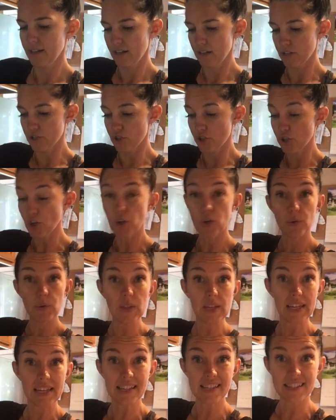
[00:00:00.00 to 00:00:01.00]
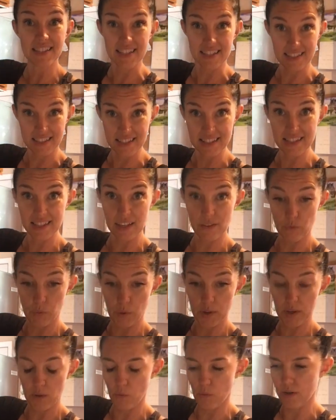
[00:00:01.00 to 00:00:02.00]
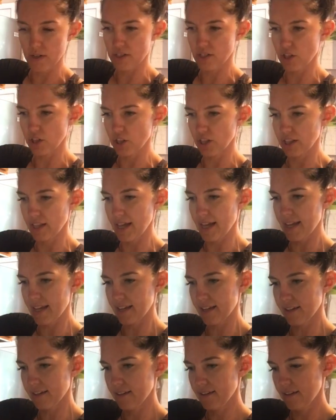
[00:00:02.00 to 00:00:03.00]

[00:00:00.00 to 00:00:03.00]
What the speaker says: and show you the consistency of what you want it to look like.